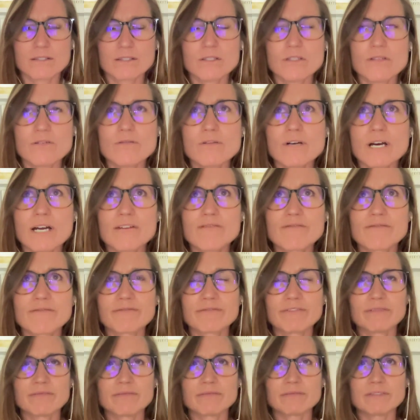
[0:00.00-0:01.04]
you have,
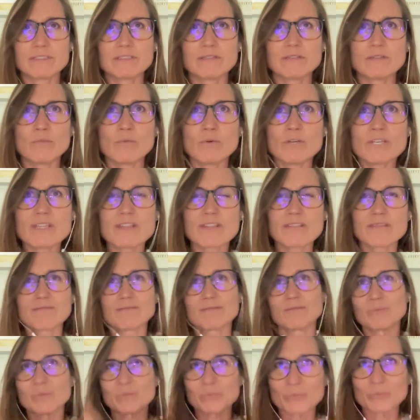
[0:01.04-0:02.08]
with
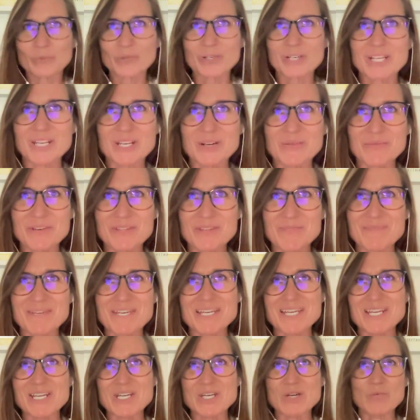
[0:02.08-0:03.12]
working with
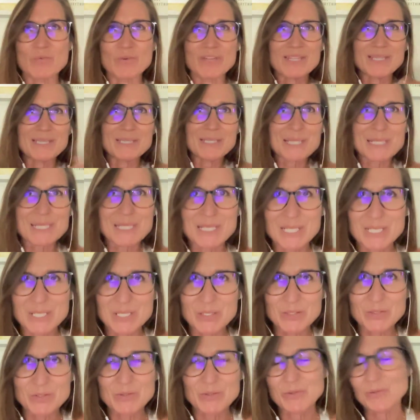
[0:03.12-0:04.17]
me, with listening
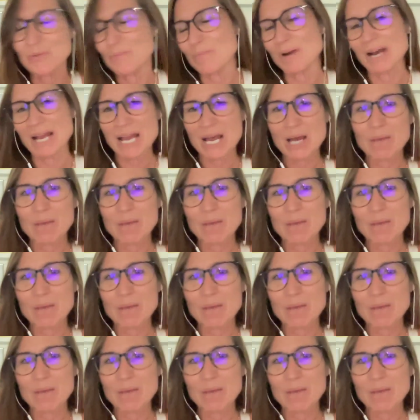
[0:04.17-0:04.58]
to my